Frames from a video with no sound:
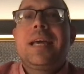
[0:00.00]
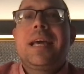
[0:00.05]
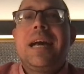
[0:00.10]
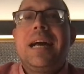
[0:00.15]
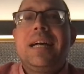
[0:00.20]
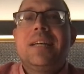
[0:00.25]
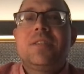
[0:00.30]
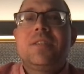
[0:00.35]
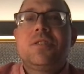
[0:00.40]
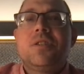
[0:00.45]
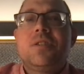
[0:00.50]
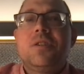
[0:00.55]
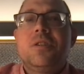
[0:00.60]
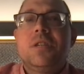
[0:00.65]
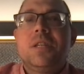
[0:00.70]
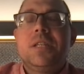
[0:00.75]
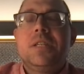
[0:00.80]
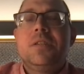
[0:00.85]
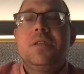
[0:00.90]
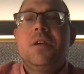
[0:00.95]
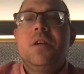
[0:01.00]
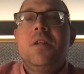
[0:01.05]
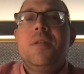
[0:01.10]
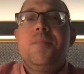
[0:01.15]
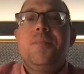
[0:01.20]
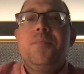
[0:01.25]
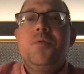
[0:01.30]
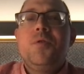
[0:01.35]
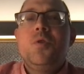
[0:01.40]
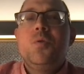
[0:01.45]
Castle and
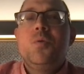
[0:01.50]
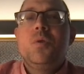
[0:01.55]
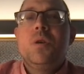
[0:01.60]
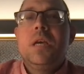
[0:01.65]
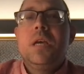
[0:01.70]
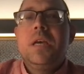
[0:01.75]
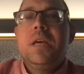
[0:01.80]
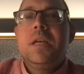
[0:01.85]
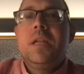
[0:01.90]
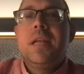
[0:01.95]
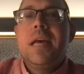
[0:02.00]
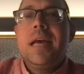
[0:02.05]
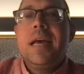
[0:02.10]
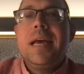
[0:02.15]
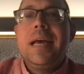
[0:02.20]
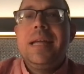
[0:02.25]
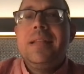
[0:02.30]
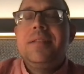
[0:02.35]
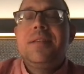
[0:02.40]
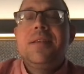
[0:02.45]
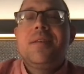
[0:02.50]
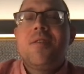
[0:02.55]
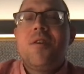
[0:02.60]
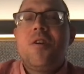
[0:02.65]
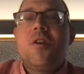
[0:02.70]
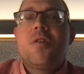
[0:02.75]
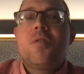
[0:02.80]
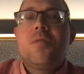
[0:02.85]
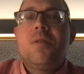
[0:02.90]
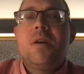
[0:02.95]
Newton and
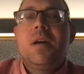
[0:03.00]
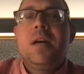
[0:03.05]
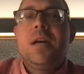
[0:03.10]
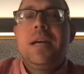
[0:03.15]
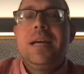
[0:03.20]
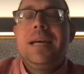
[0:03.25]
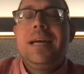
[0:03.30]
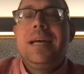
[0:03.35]
Diarra